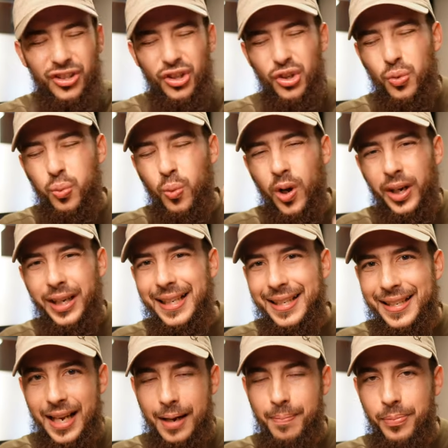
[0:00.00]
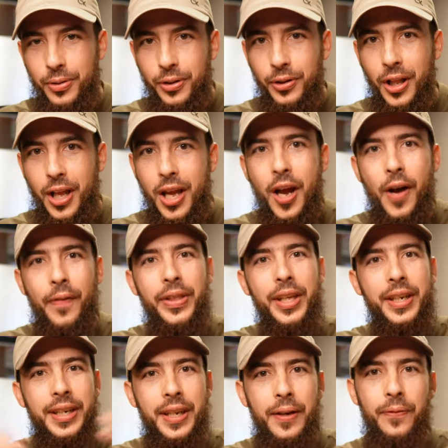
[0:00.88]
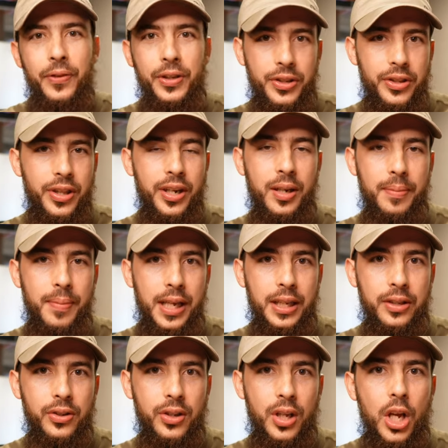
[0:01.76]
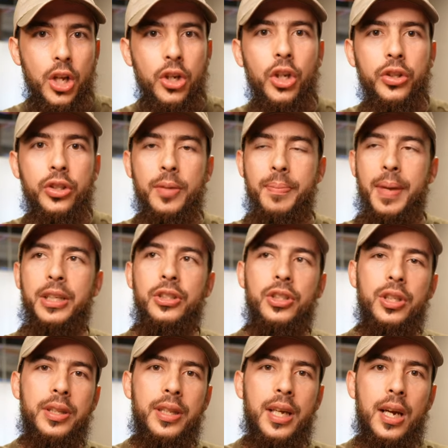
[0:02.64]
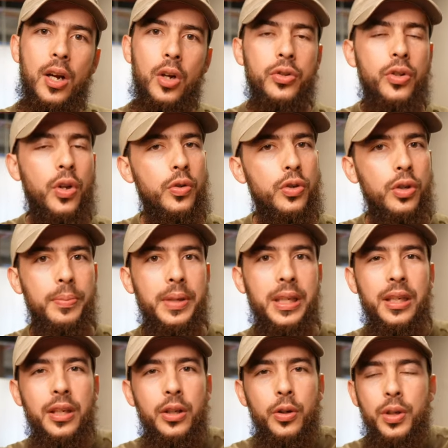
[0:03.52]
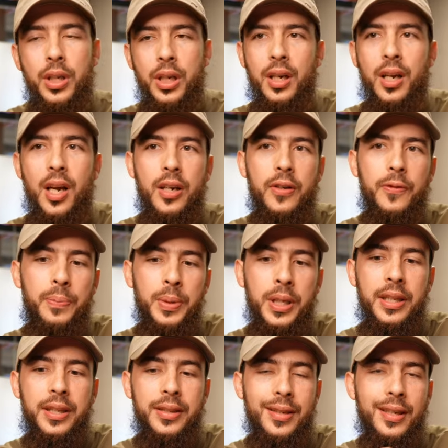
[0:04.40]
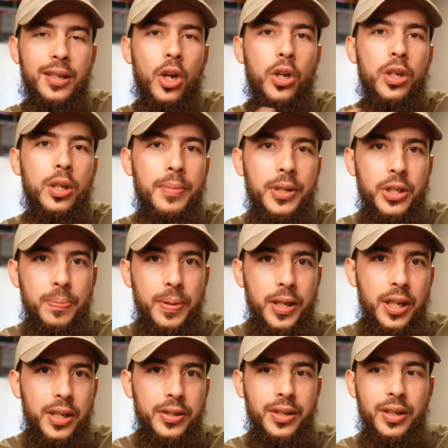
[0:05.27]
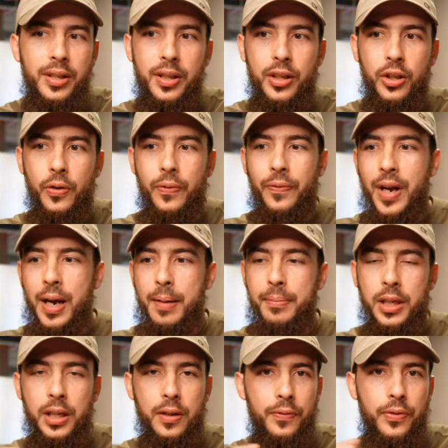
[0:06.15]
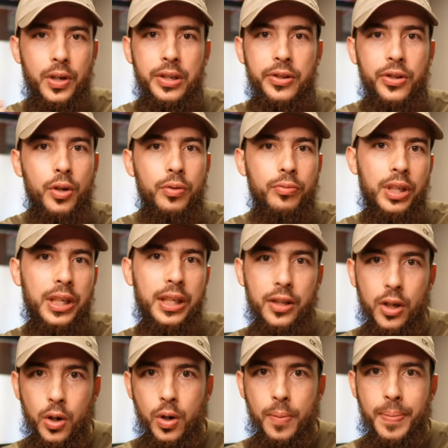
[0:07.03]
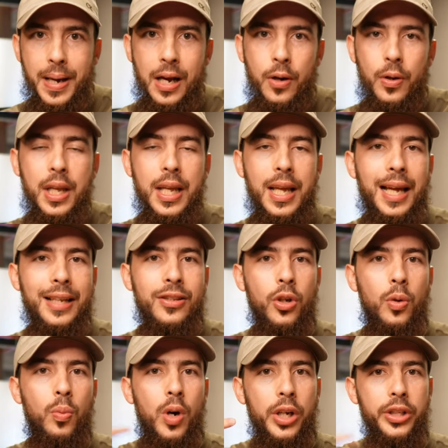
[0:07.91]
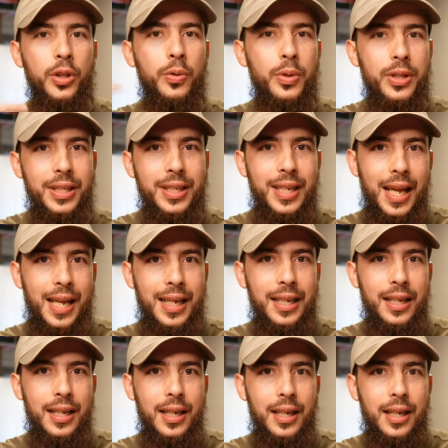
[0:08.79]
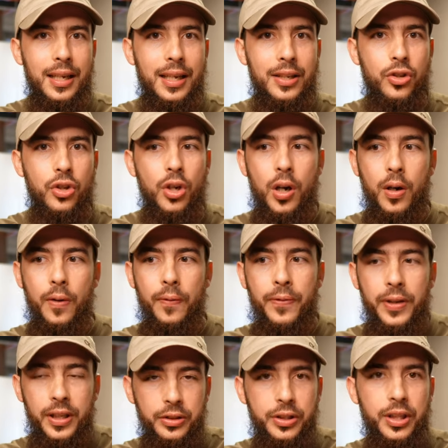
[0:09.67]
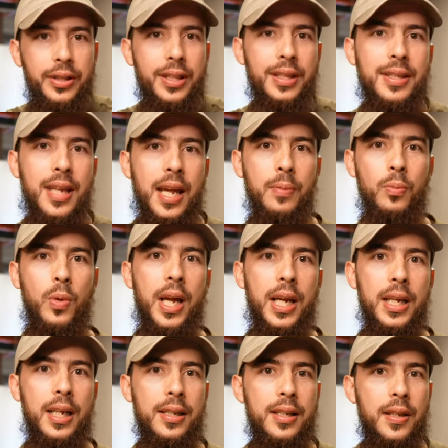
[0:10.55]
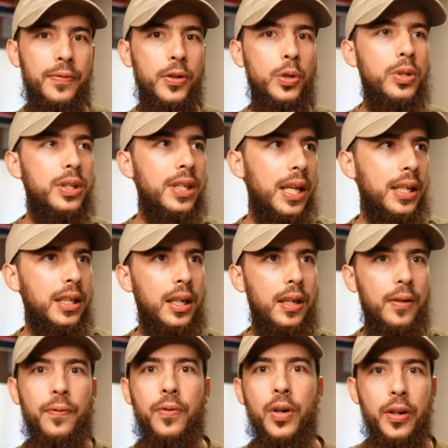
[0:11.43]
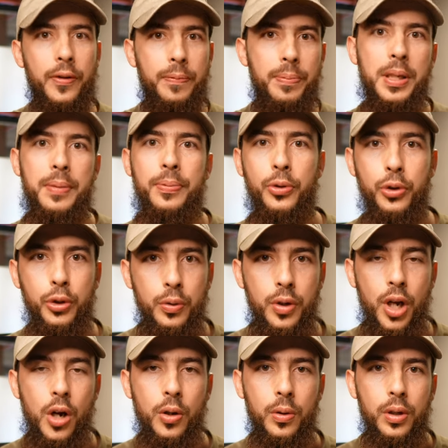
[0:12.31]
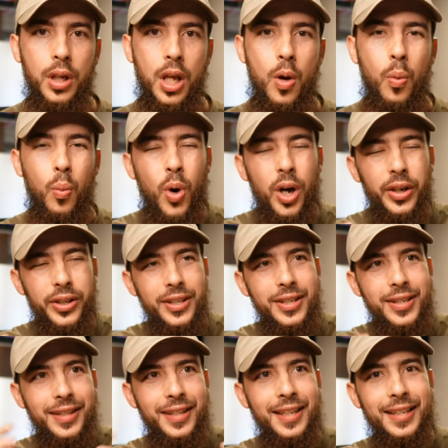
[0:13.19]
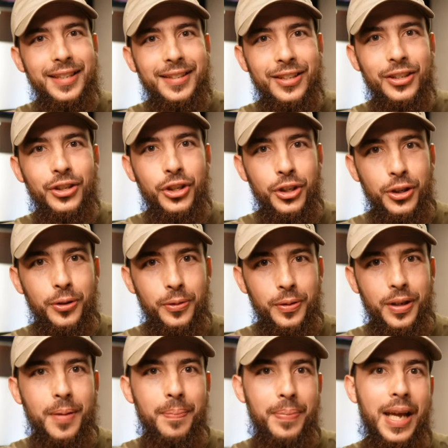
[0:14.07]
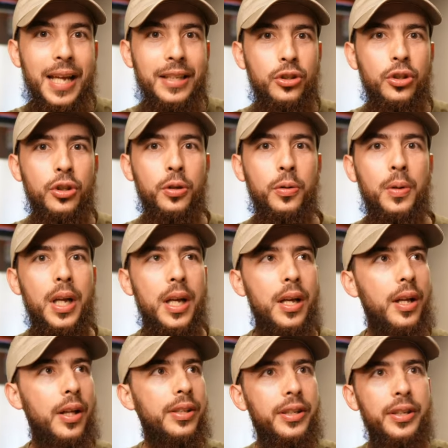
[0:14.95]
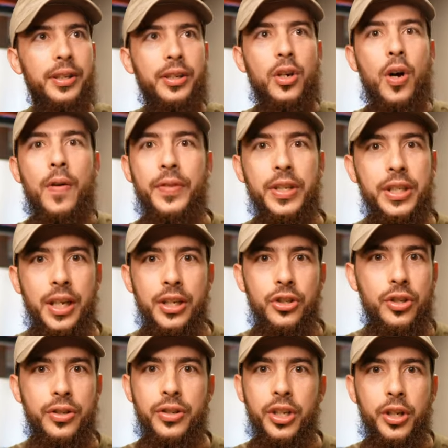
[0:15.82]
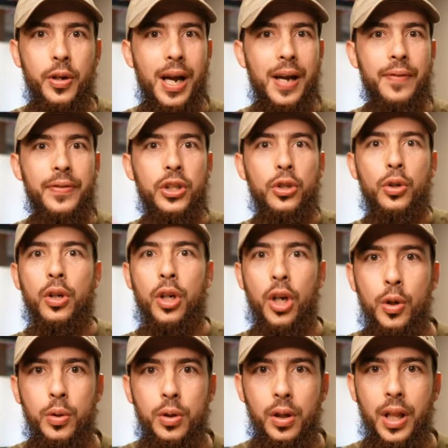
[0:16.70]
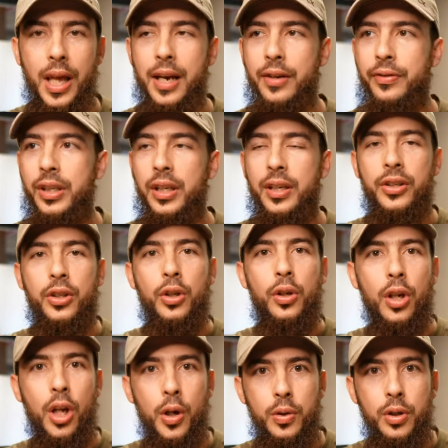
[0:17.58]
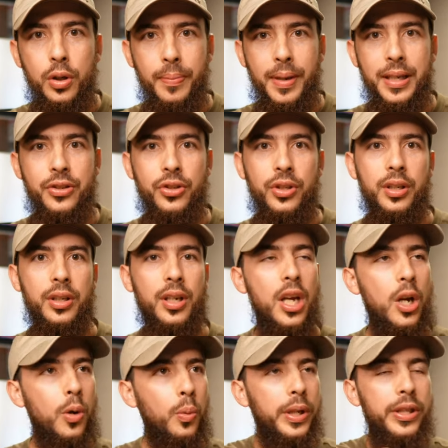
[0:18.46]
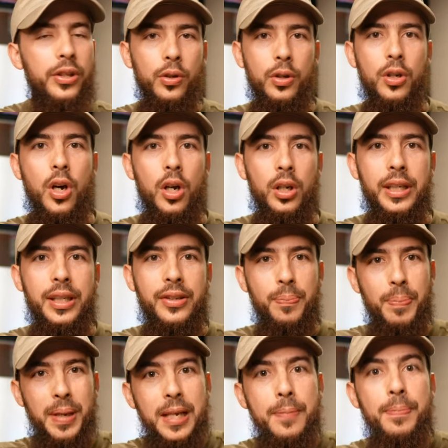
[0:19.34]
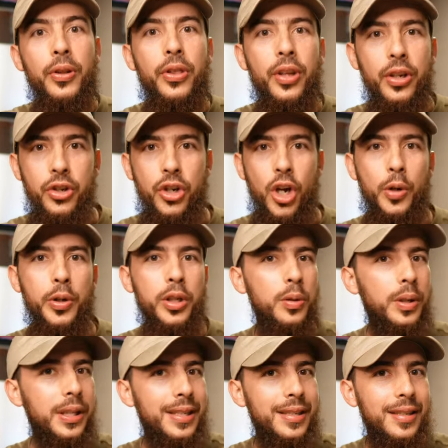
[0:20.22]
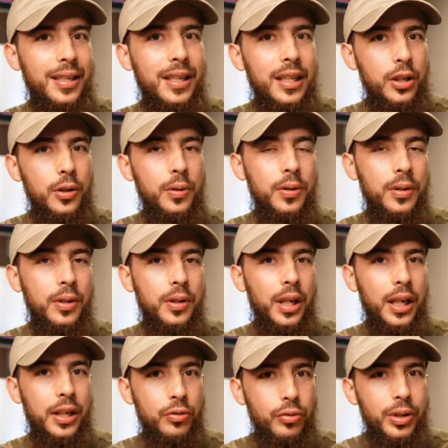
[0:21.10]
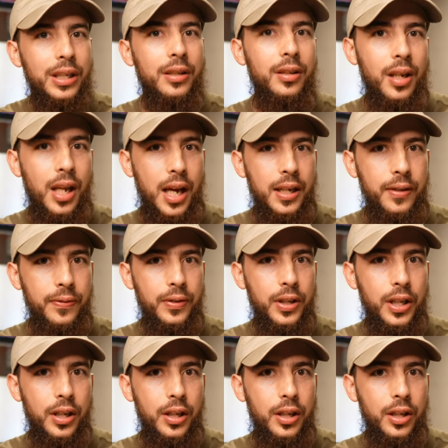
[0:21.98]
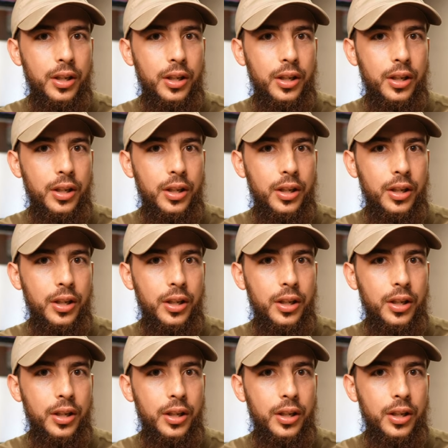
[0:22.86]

That's just one example of the difference that it makes. Not to mention that on social media, you can kind of be this anonymous person that your family and friends don't really know about. And so what you say is not filtered the same way as if you said it in front of people you know. What does this do compared to the conversations that you have in your local area and your local masjid with your colleagues, people that know you and see you in real life?